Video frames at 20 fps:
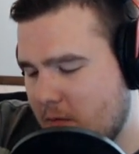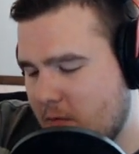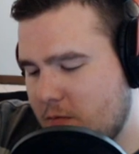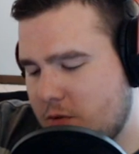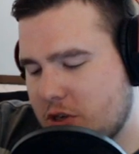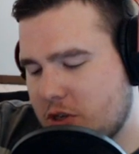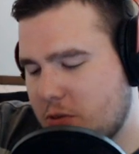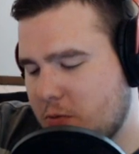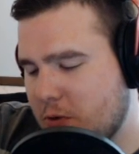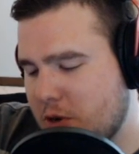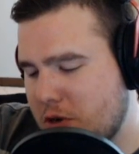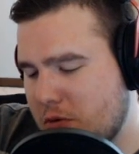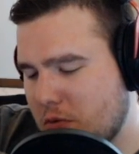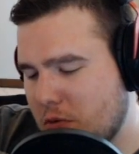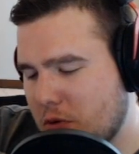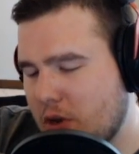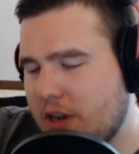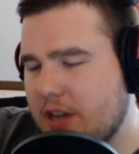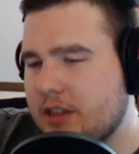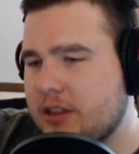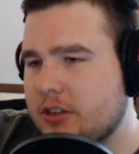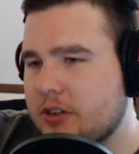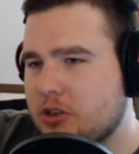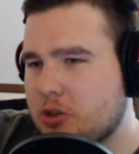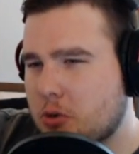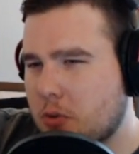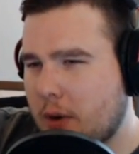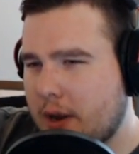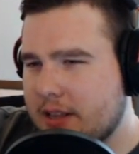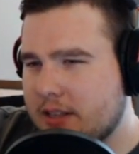just when you look at the
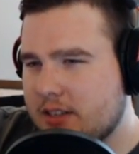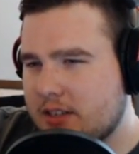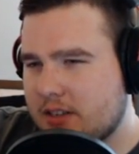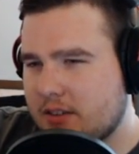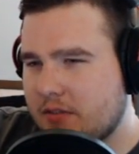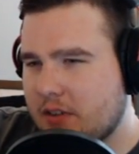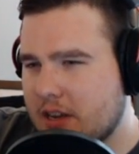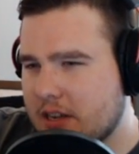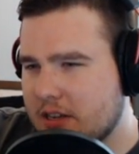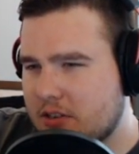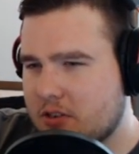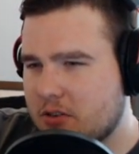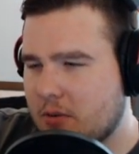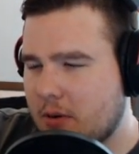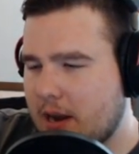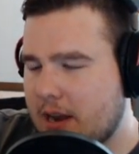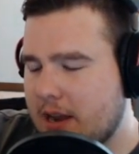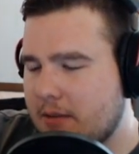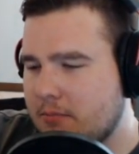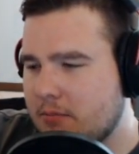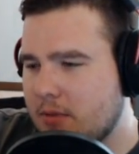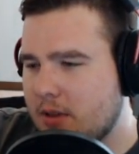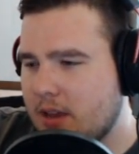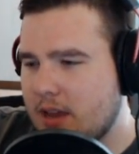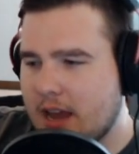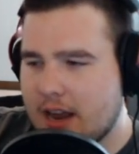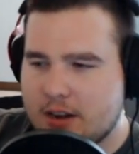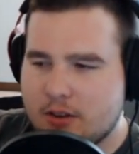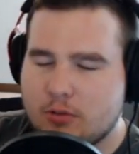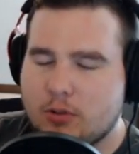trends of history
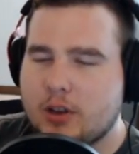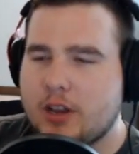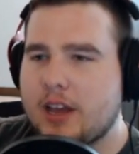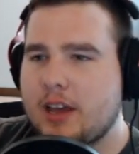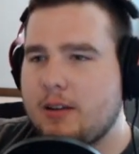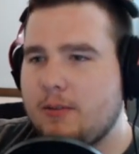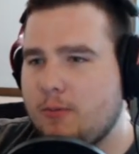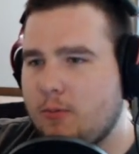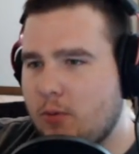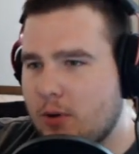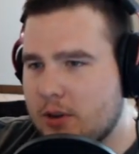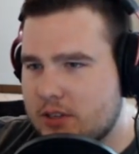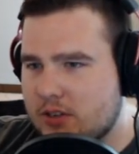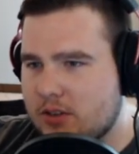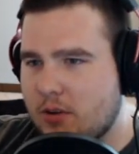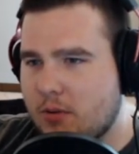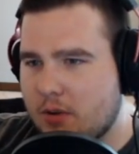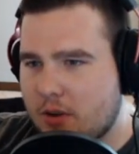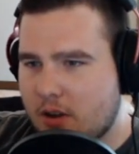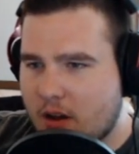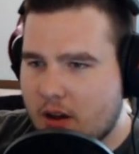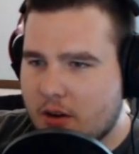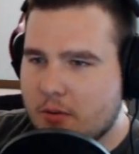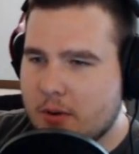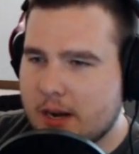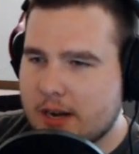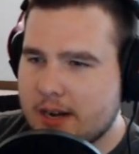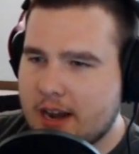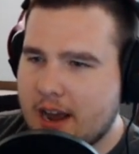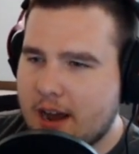and you look at what's going on
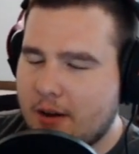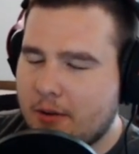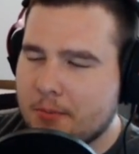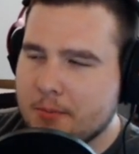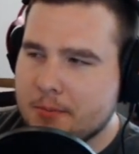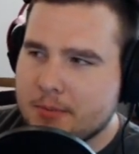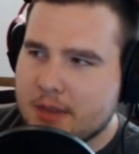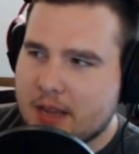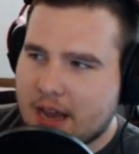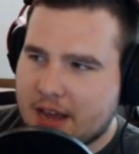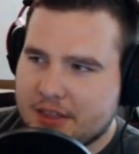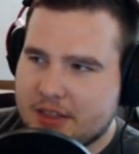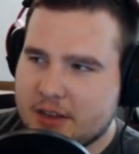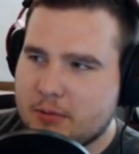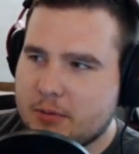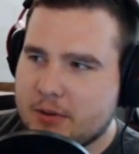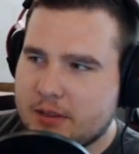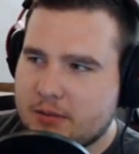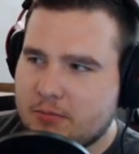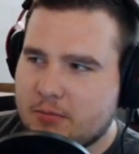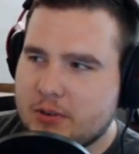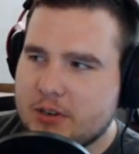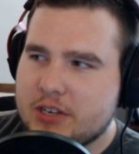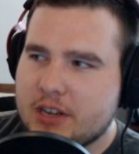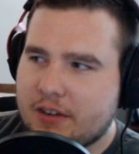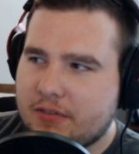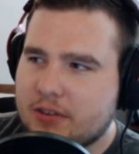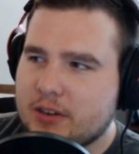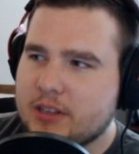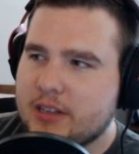right now, I think we
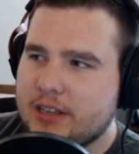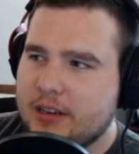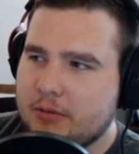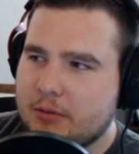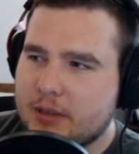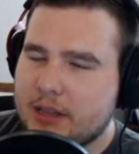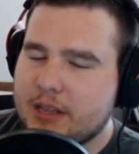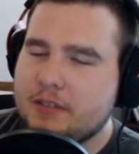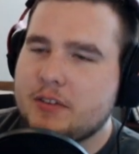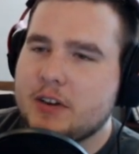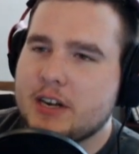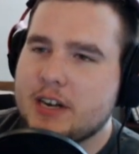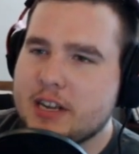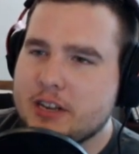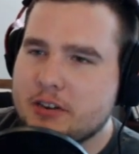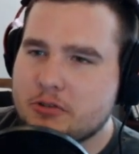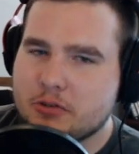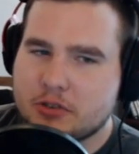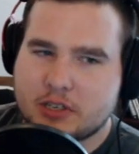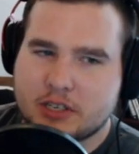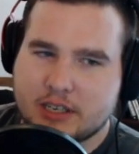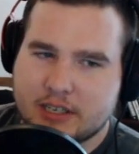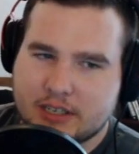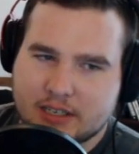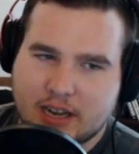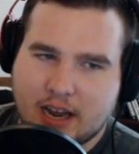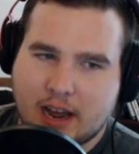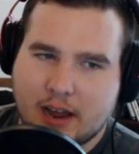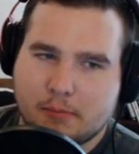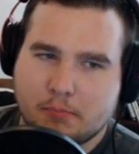definitely live in an interesting
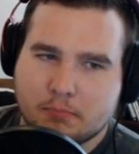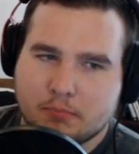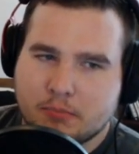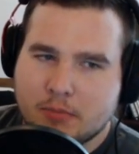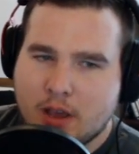time.